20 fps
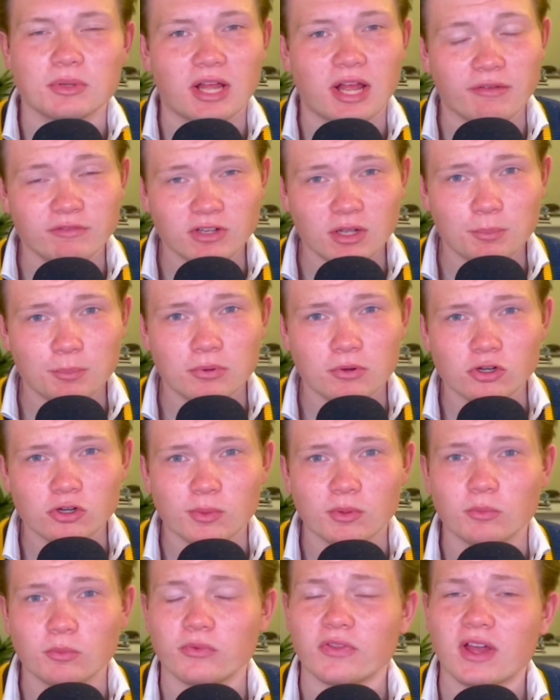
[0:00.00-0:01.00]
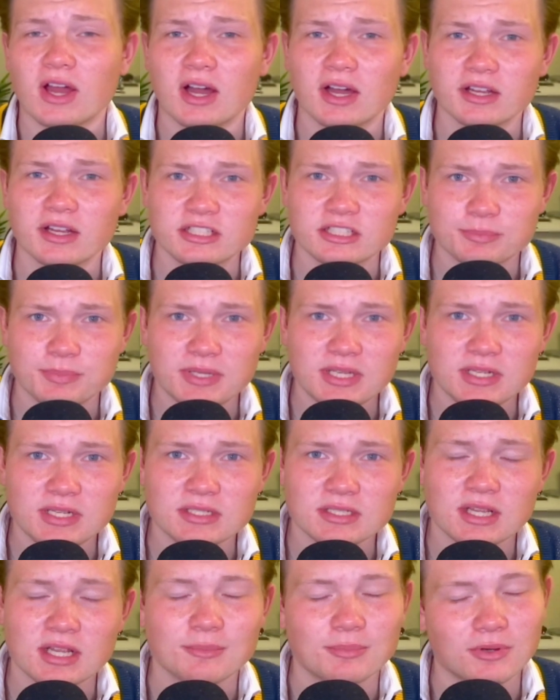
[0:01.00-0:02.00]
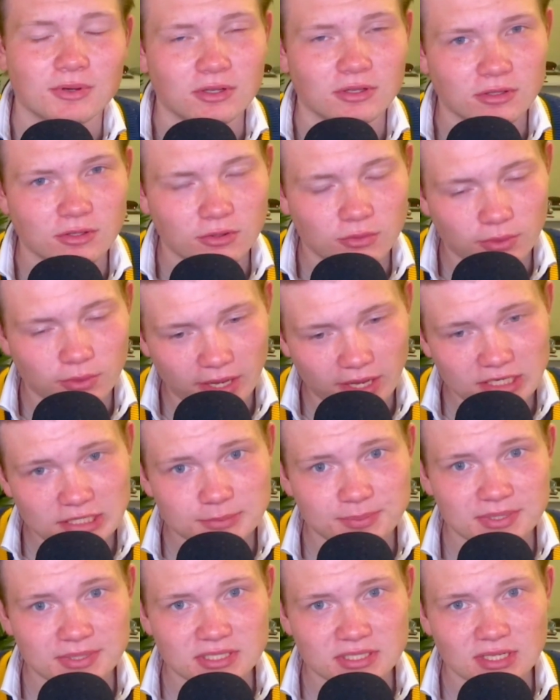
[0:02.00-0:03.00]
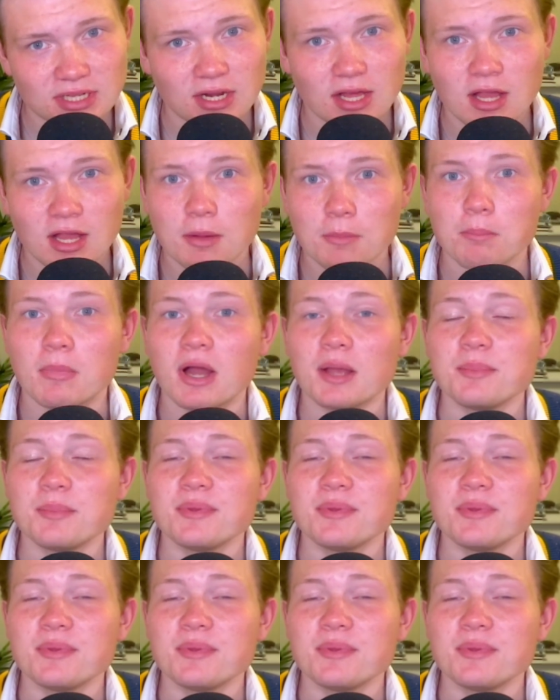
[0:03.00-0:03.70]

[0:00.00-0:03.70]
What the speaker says: having a Pokemon with a high speed stat but a low HP stat might